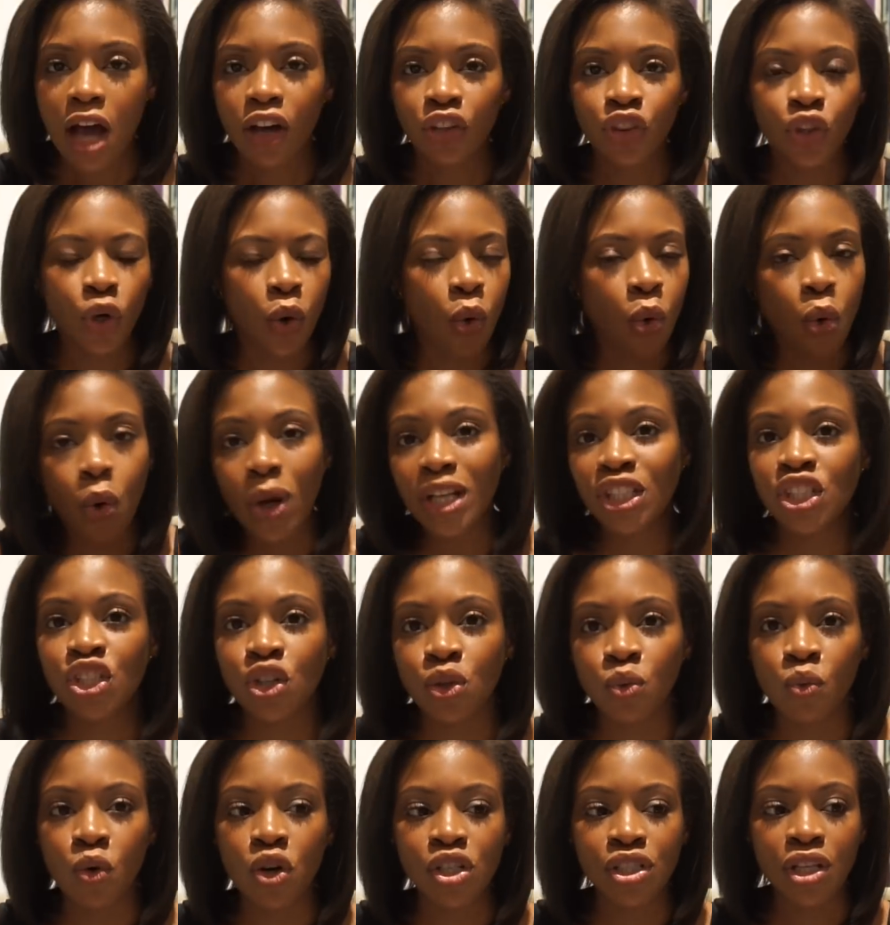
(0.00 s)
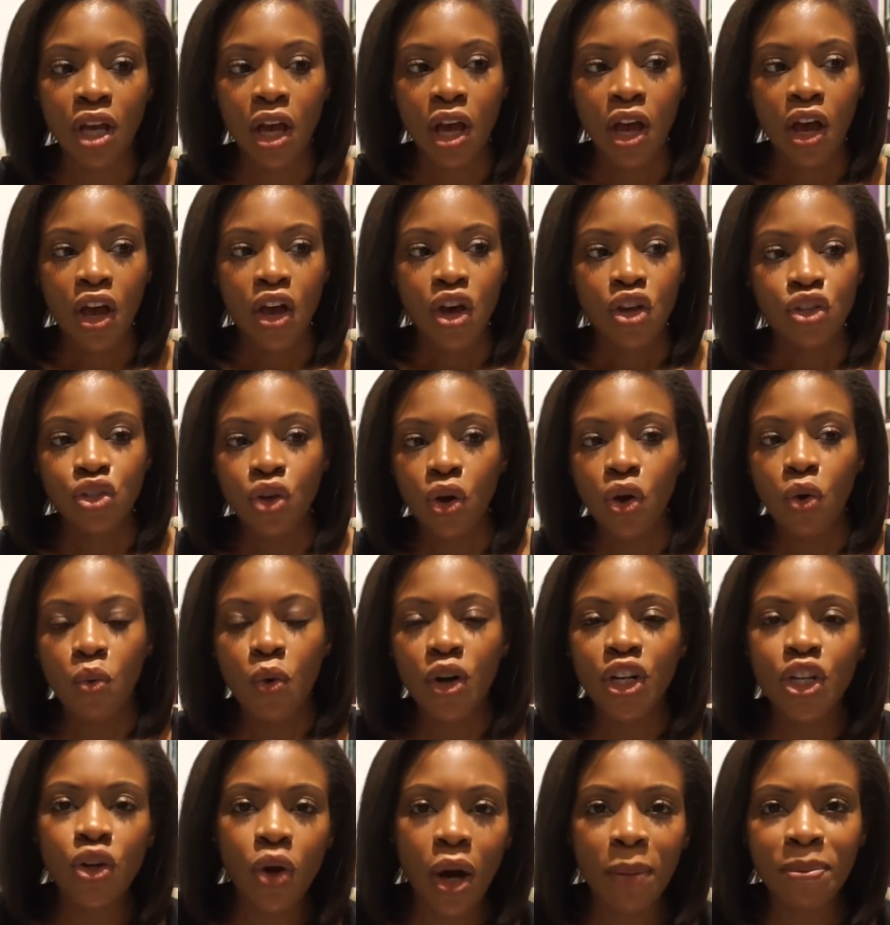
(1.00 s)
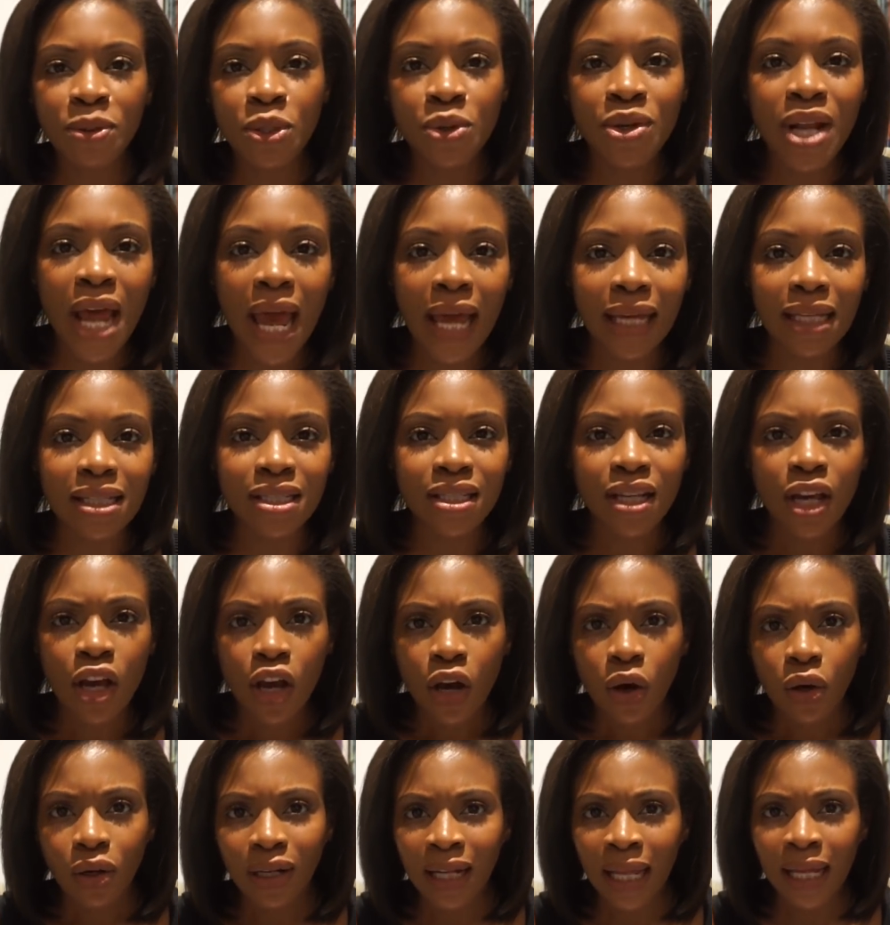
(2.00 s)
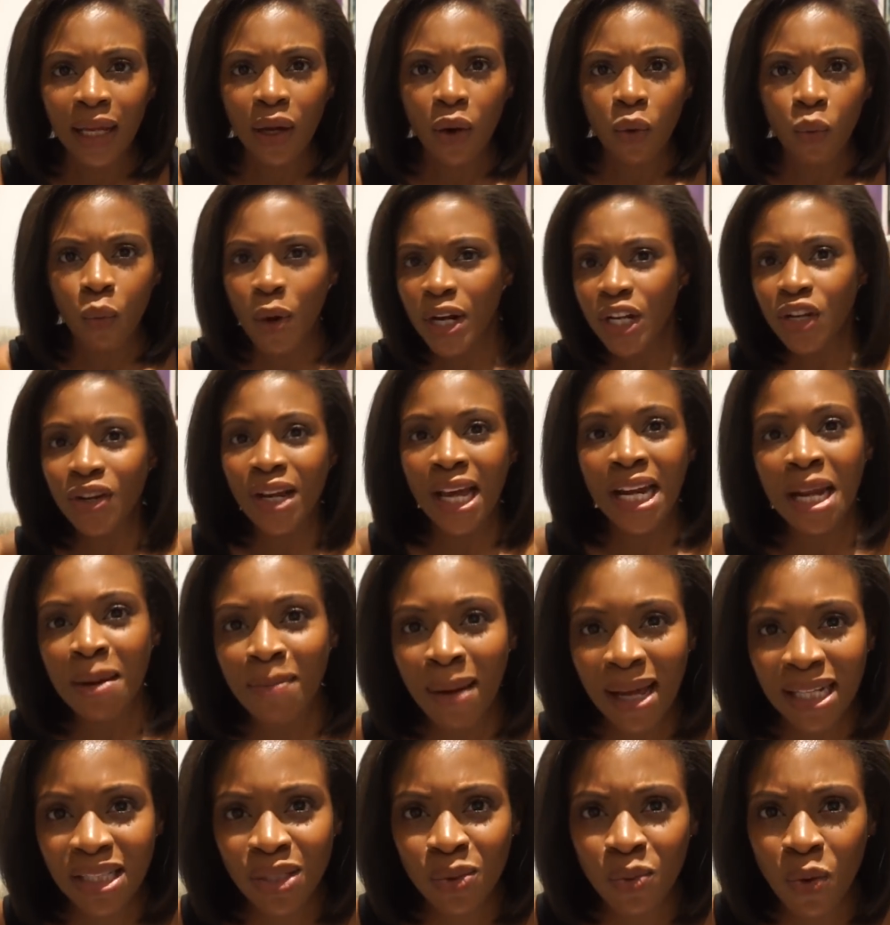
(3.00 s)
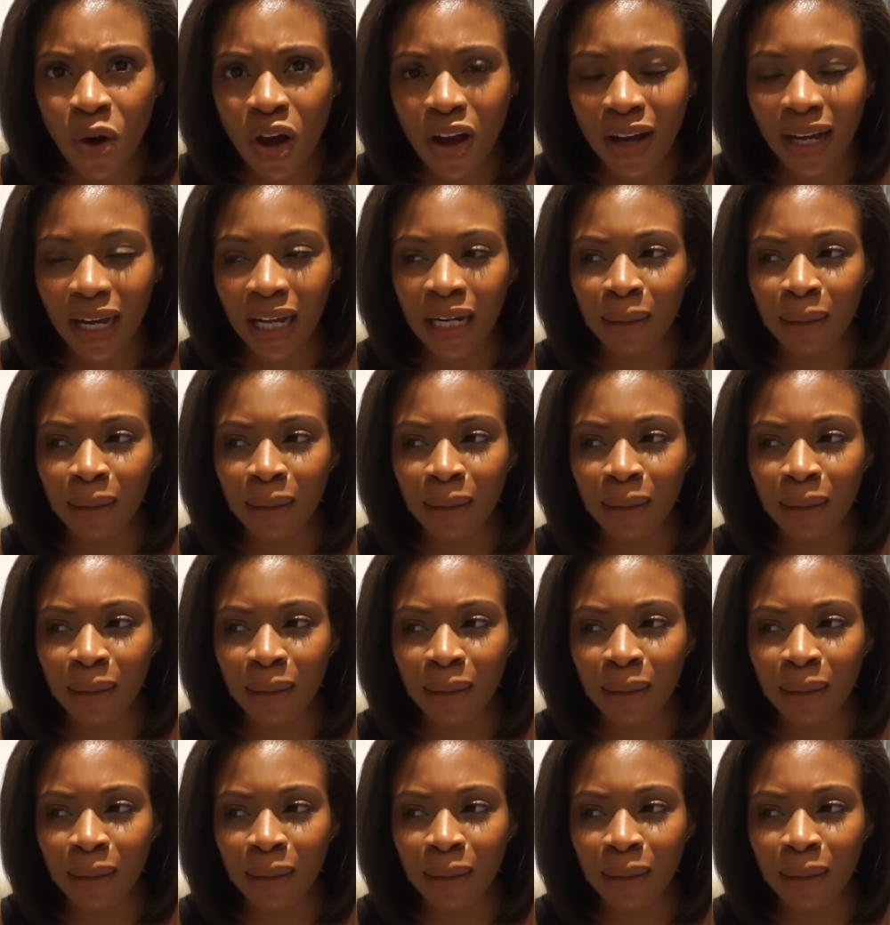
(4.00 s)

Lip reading: the question was, so what are you up to next? Like, when are you getting back to work?